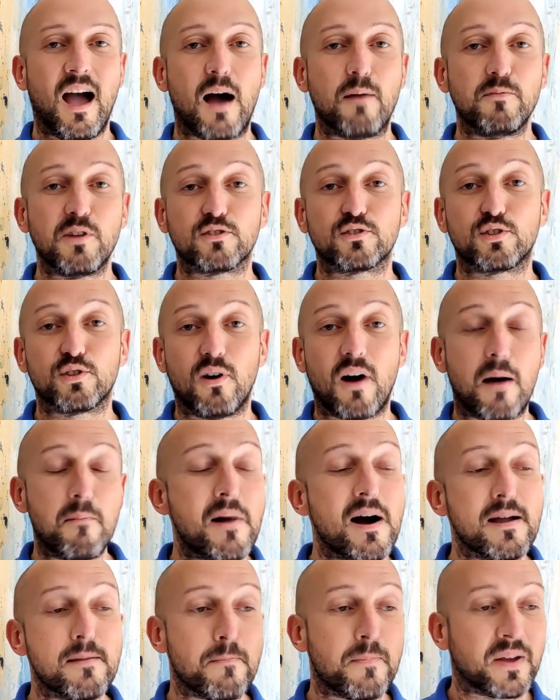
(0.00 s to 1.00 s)
I'm not sure. I
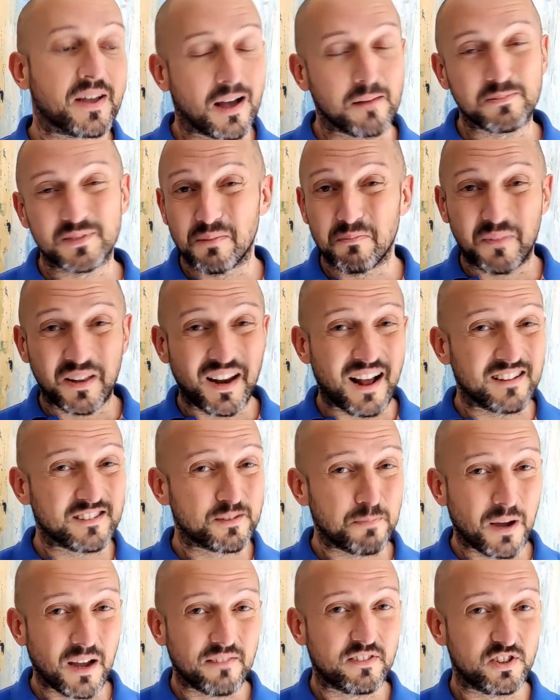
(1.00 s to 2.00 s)
might pick up something else
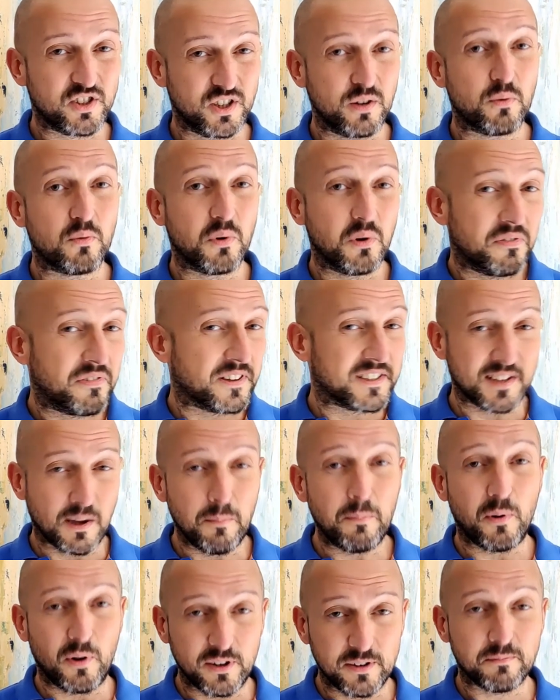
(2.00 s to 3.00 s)
by Virginia Woolf at
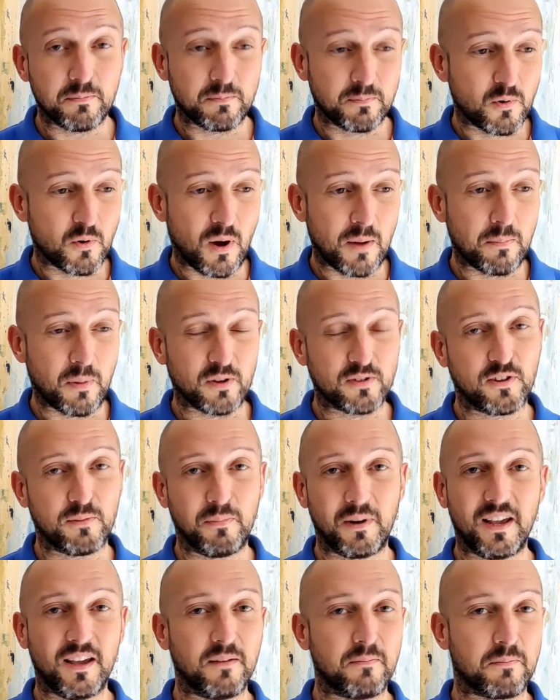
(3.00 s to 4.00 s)
some point, quite
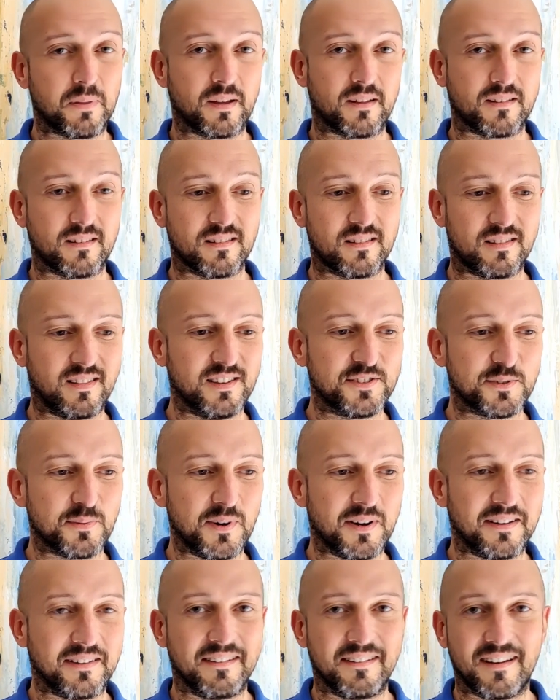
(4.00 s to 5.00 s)
possibly. But this
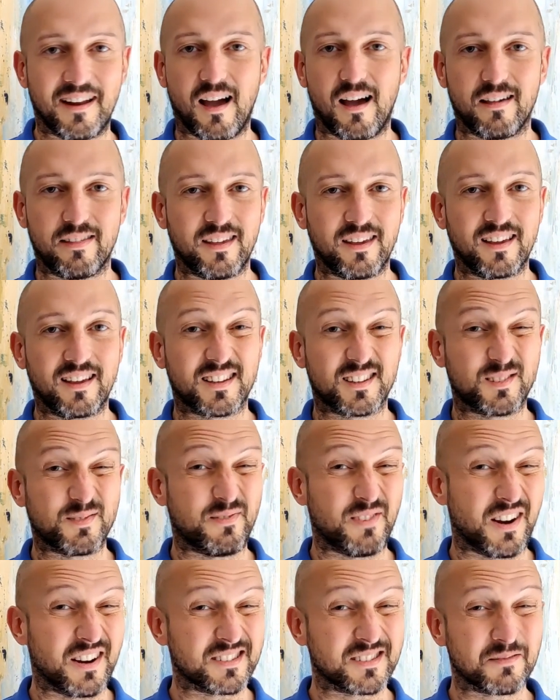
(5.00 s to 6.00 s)
one, I think, as
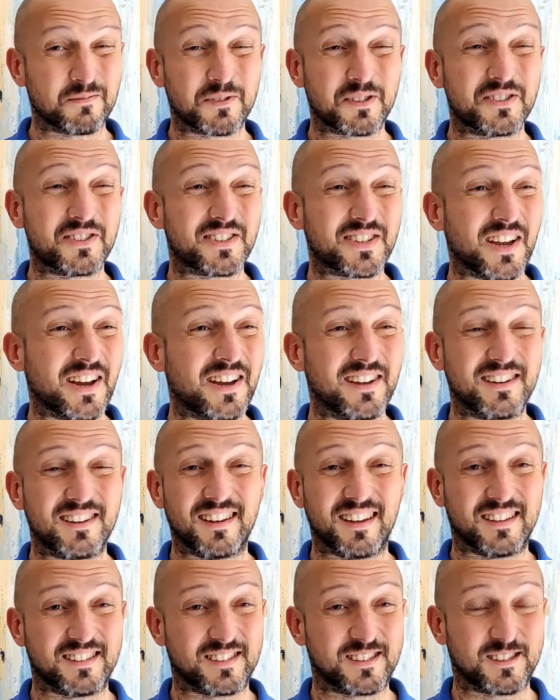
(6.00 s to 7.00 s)
far as I'm
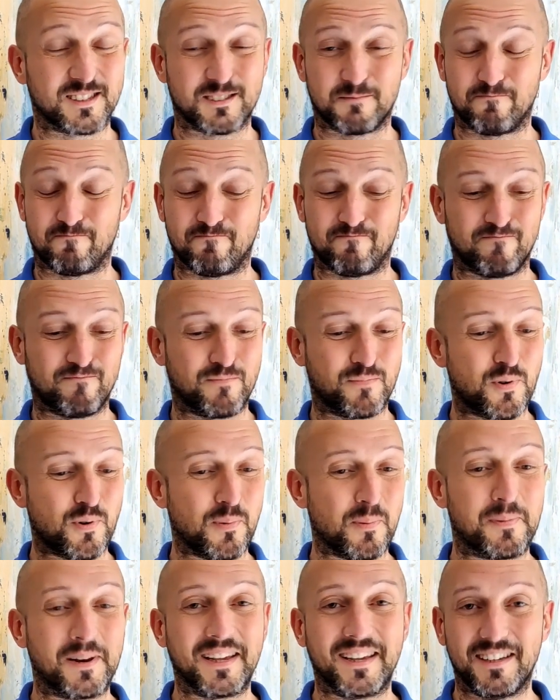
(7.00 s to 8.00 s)
concerned, is
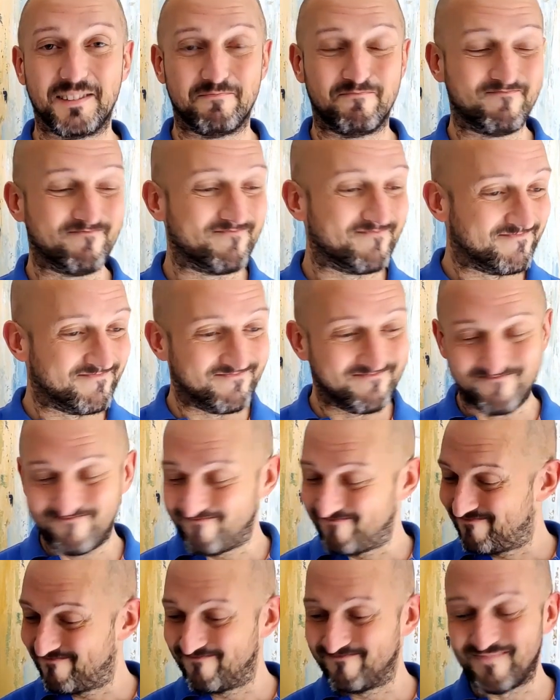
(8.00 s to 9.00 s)
probably
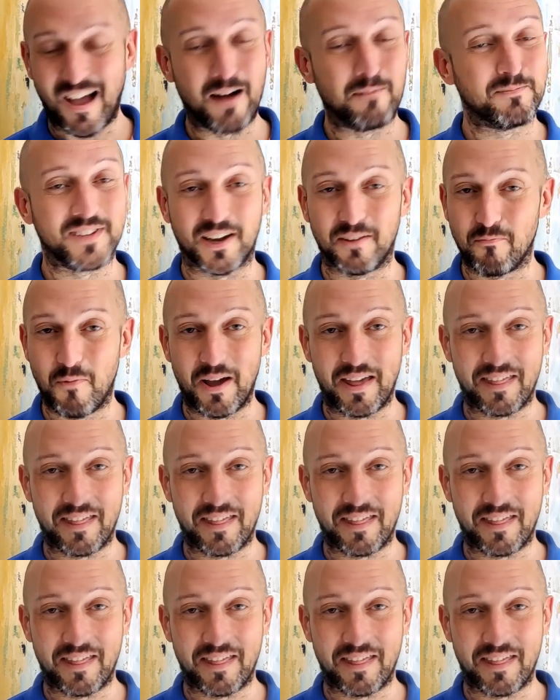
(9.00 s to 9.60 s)
I'm done